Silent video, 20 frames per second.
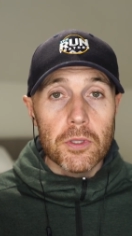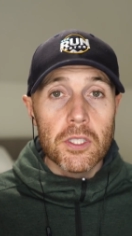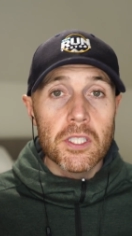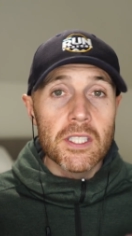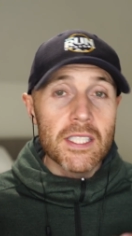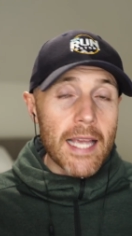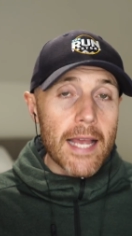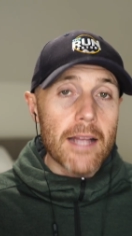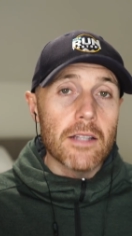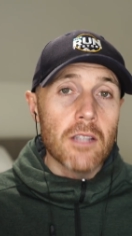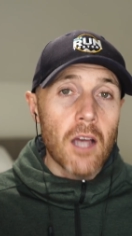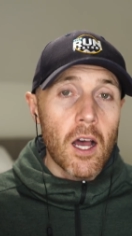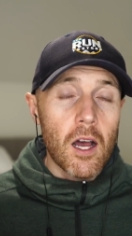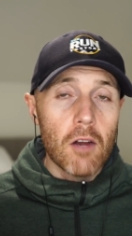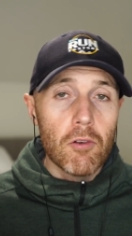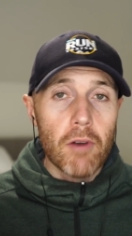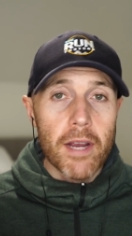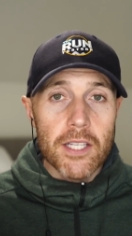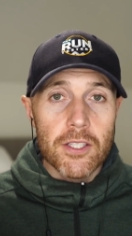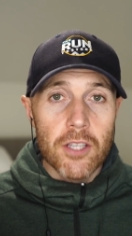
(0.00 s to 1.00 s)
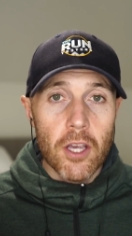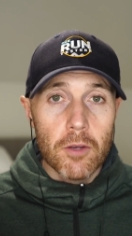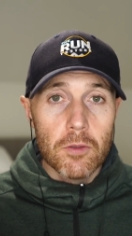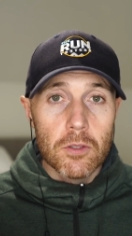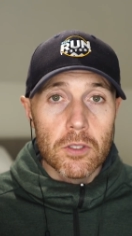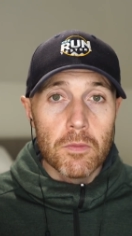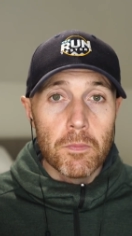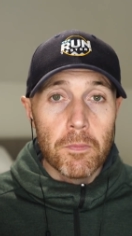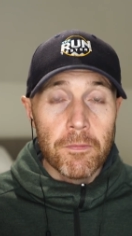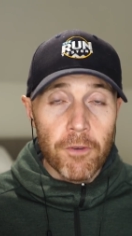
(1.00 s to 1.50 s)
set heart rate
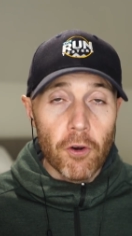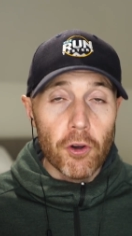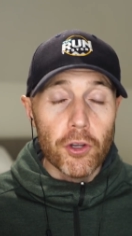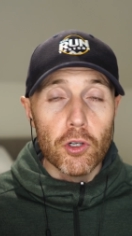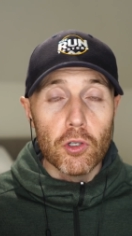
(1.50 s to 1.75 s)
zones for